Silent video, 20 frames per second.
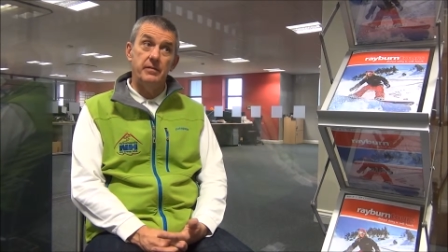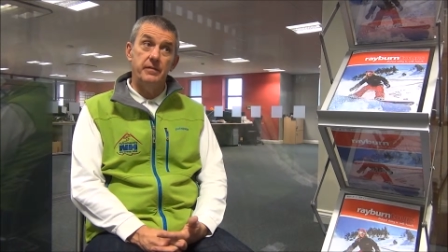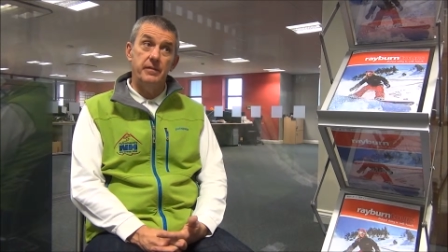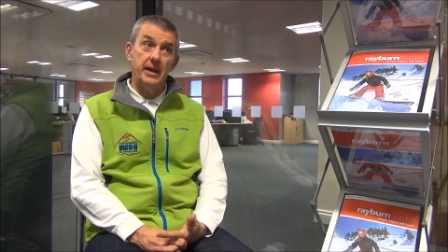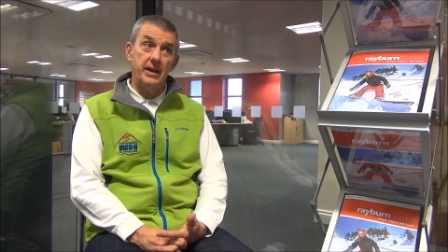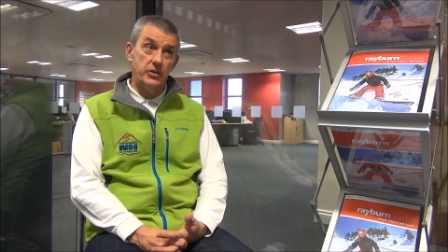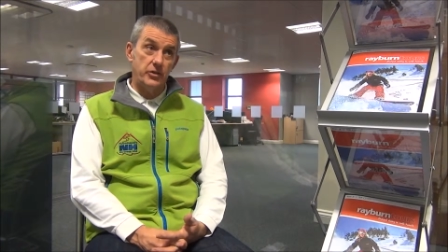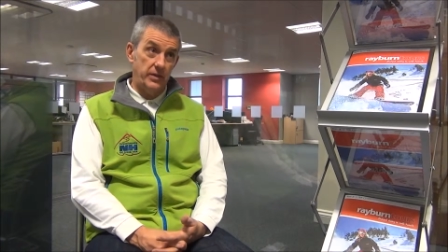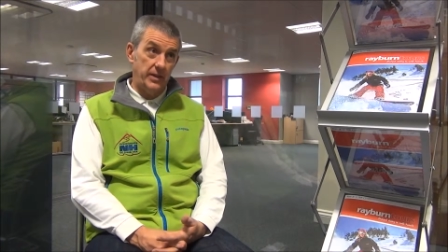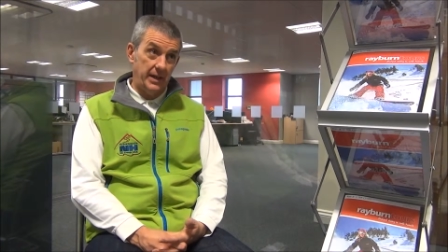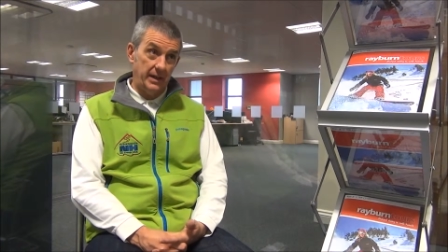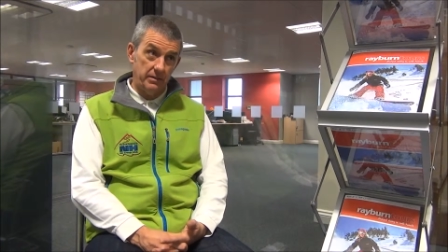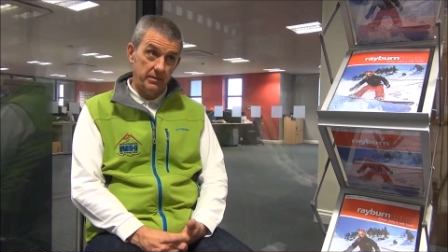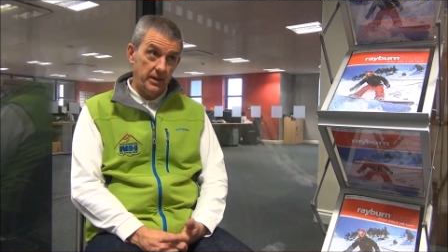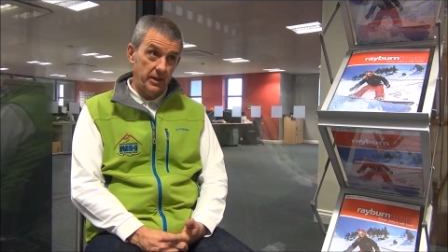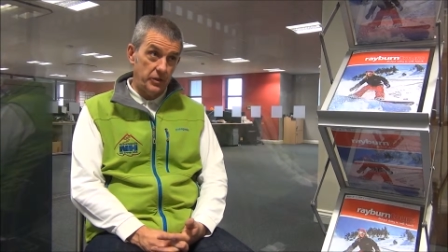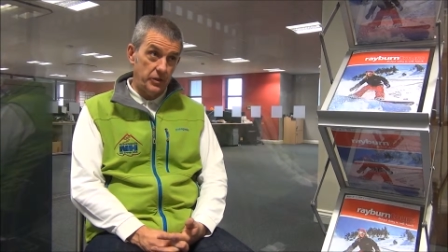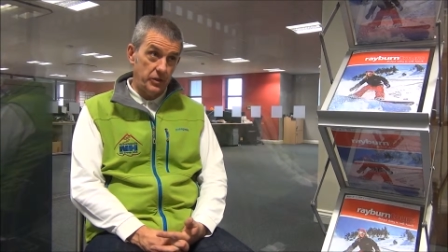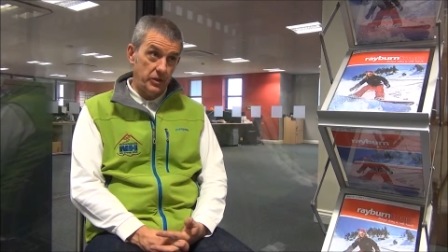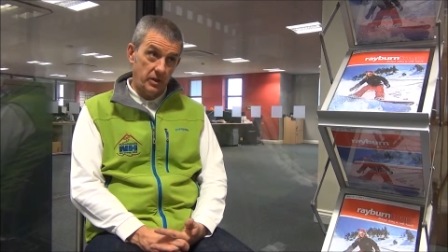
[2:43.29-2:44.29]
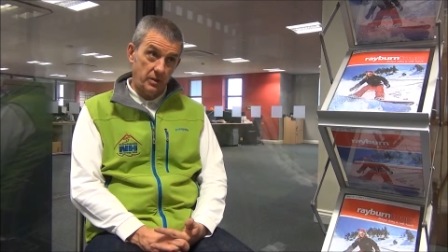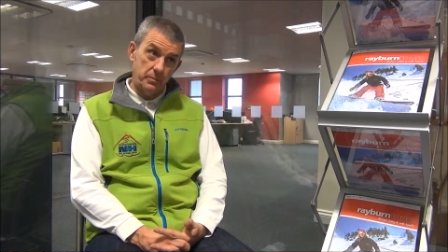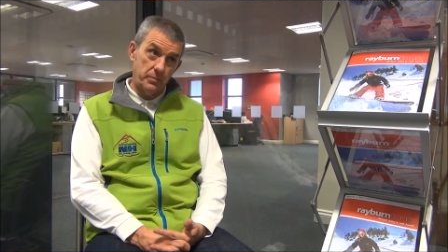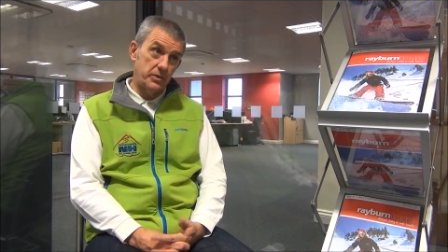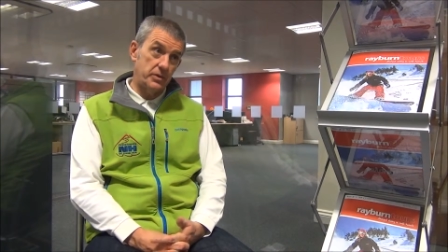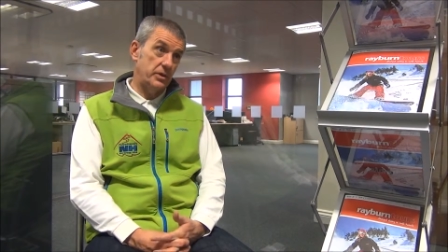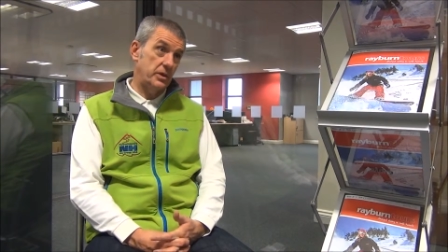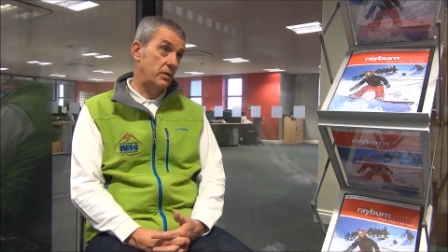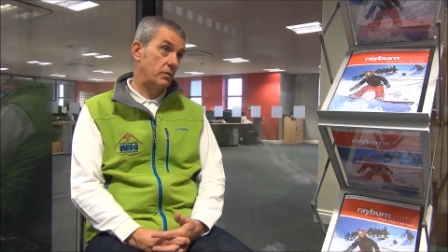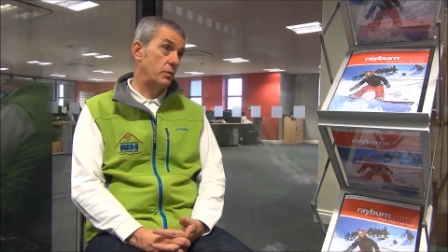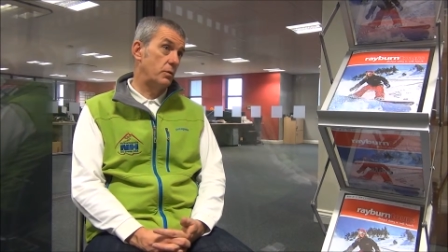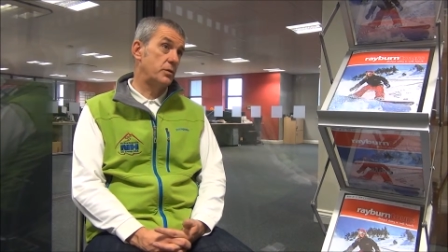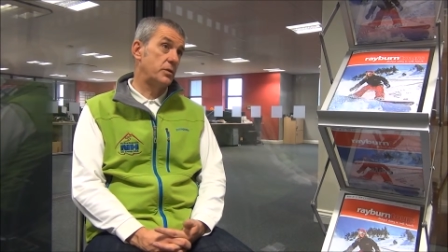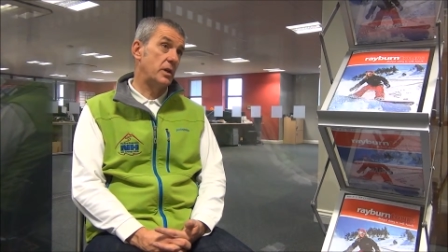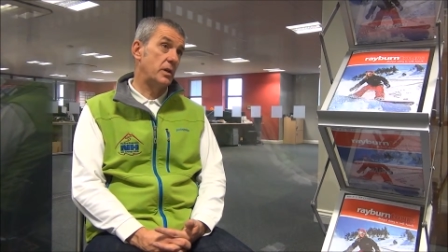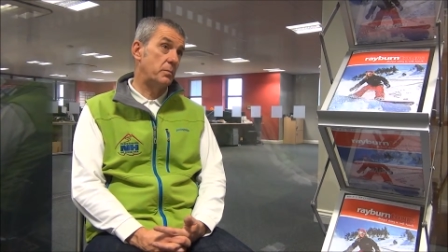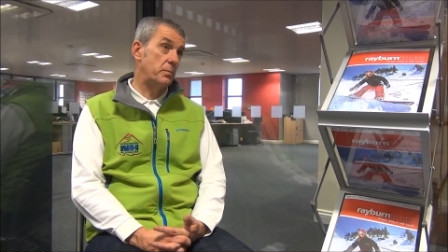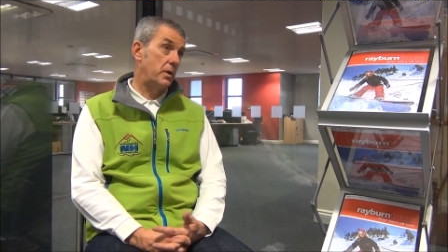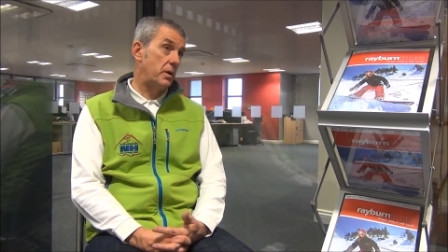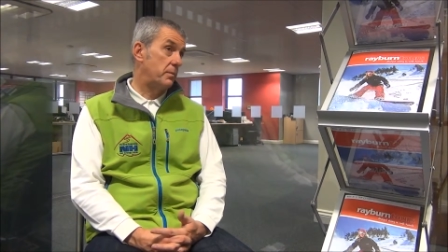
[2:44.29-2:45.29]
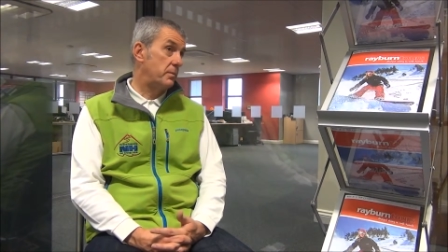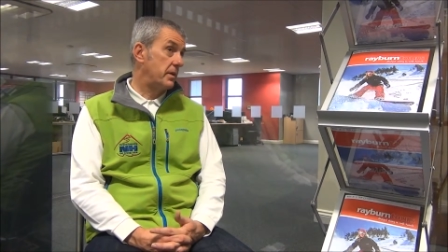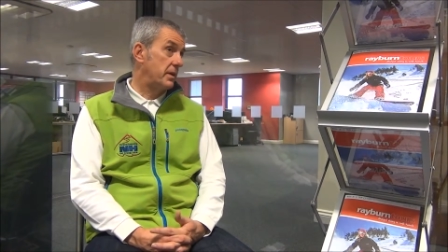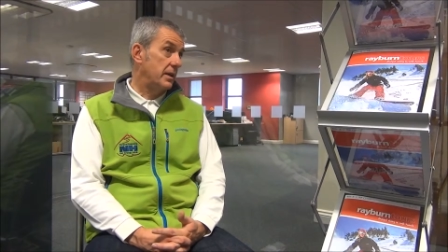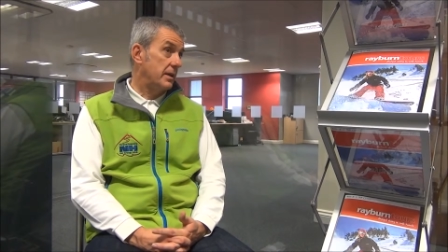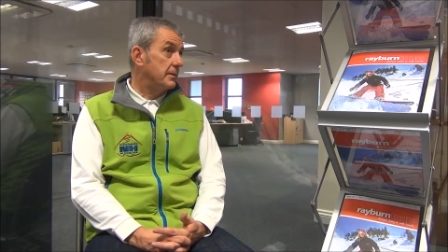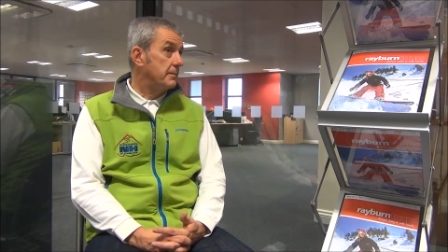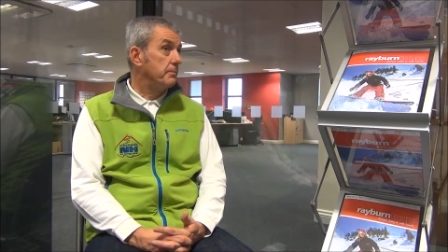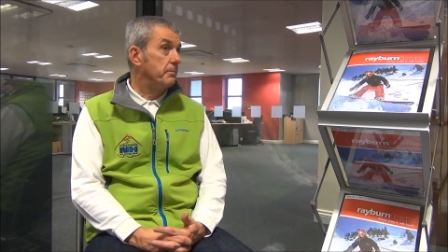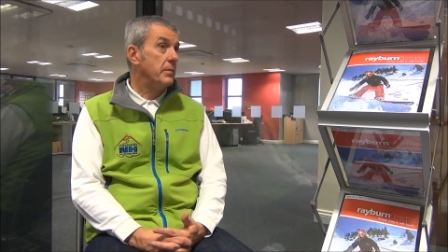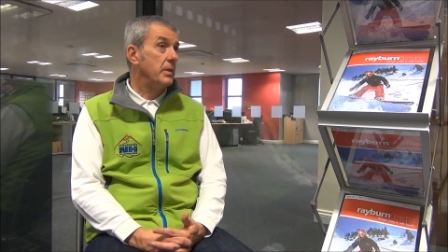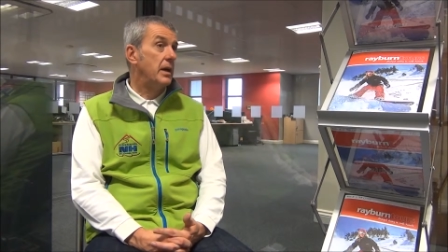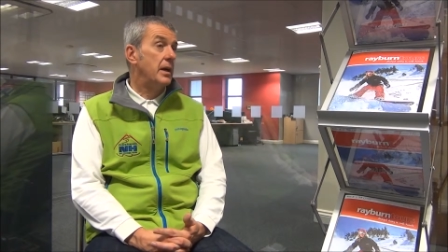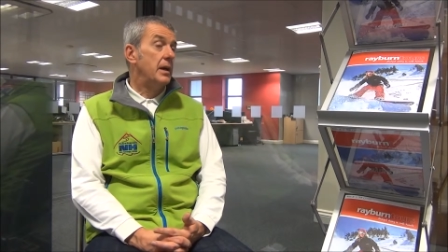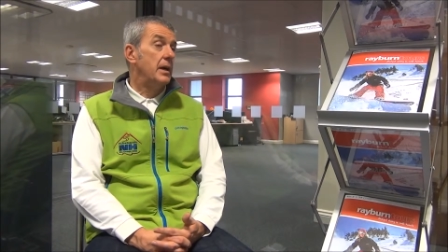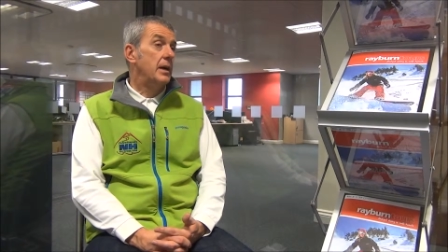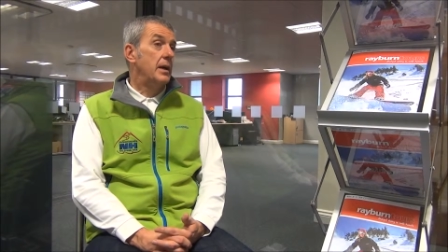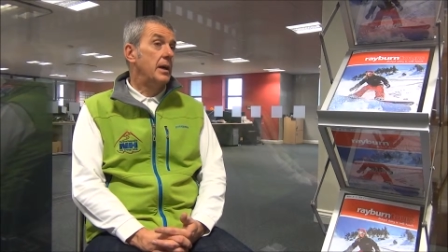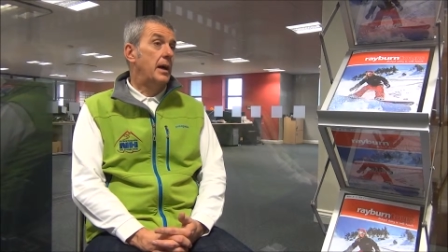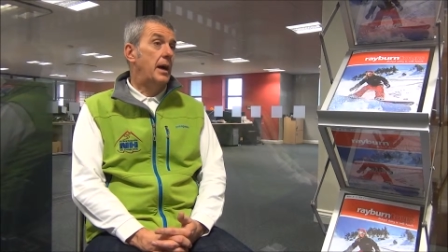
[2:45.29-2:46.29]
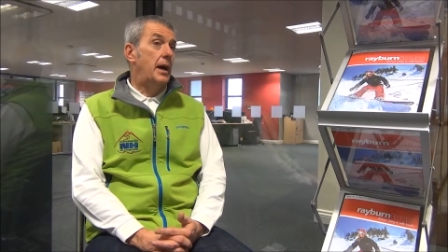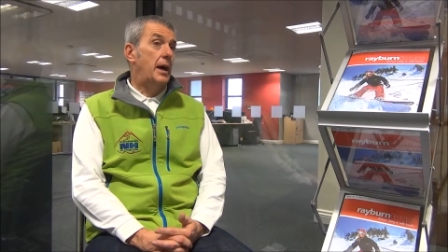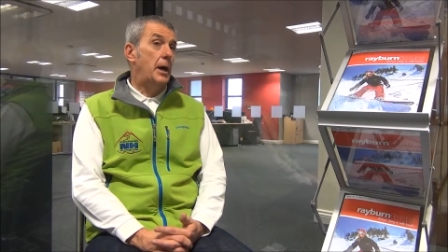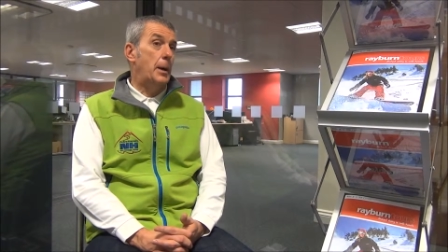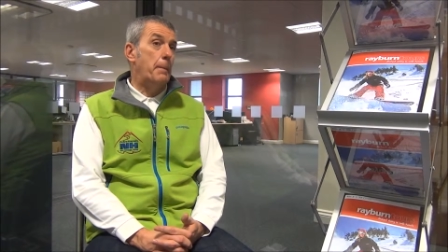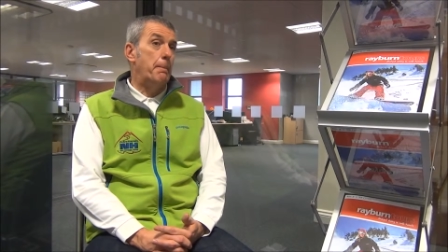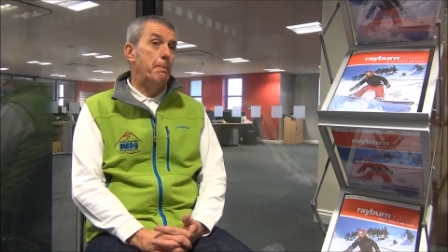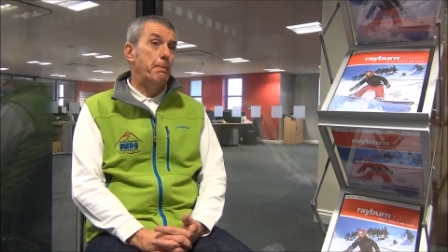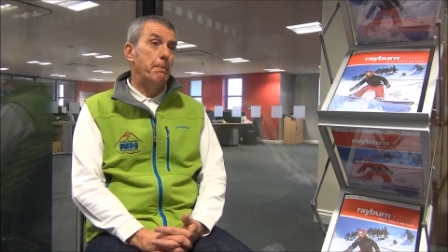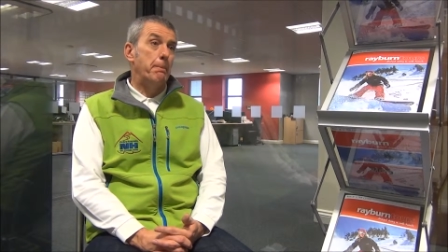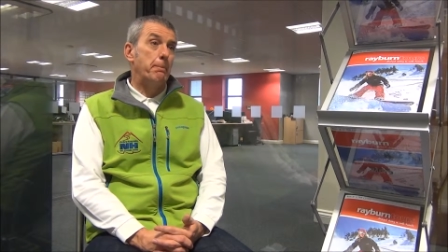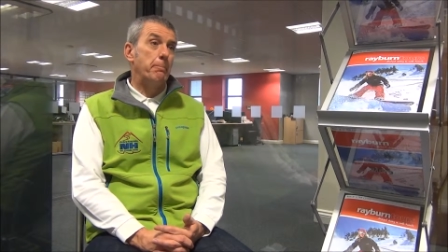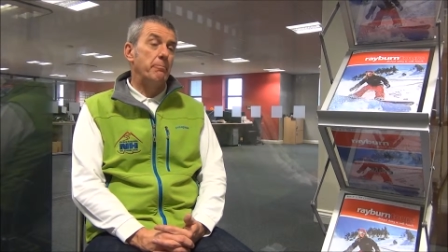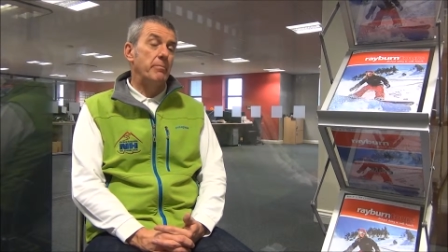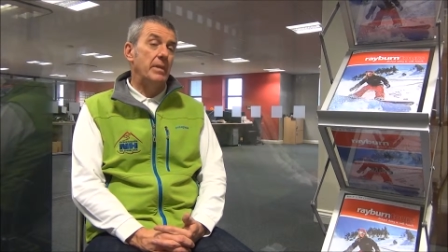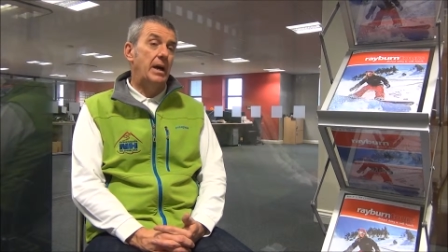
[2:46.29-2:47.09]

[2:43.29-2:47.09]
factory outlet shops are also popular. Um,